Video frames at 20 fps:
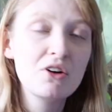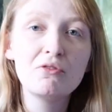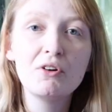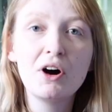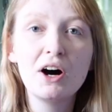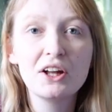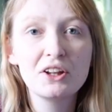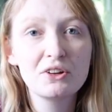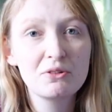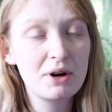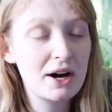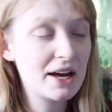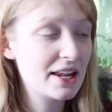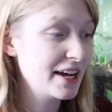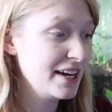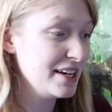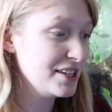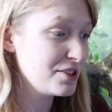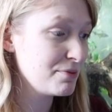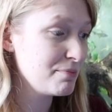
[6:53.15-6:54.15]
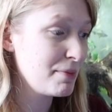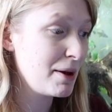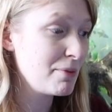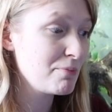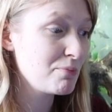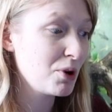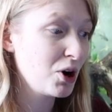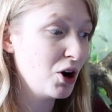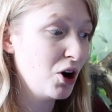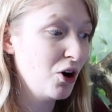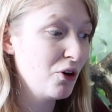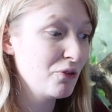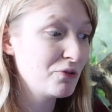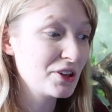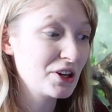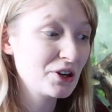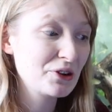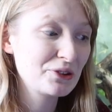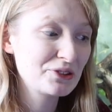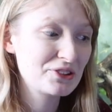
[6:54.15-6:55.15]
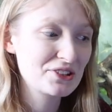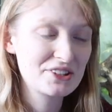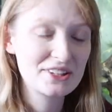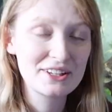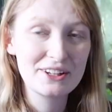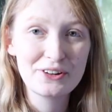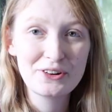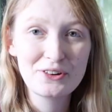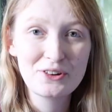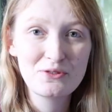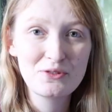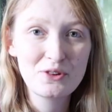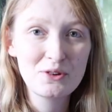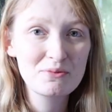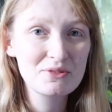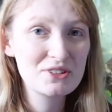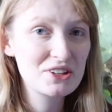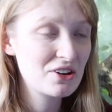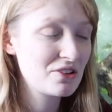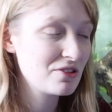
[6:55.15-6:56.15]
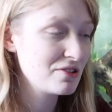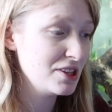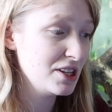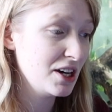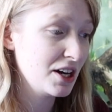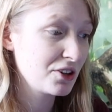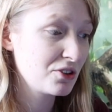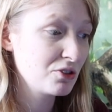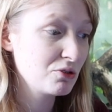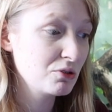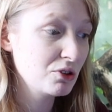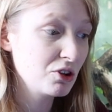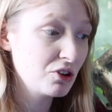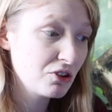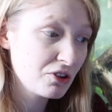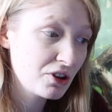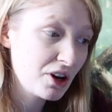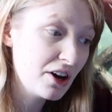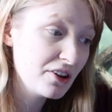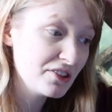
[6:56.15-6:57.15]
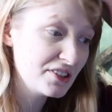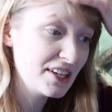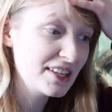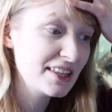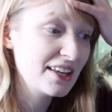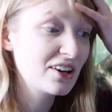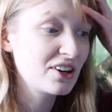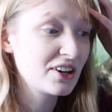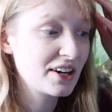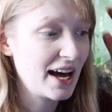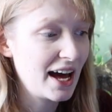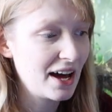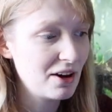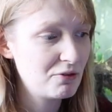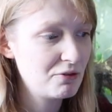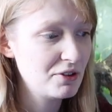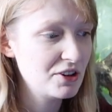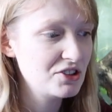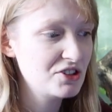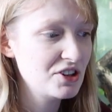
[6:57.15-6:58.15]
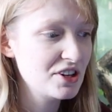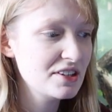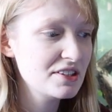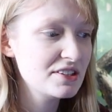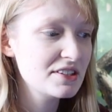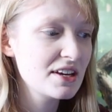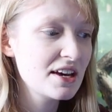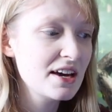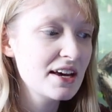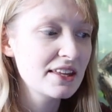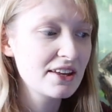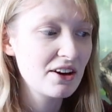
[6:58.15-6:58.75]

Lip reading: Farlowella is a member of the order Silurophom, so like all Loricardae, they are catfishes.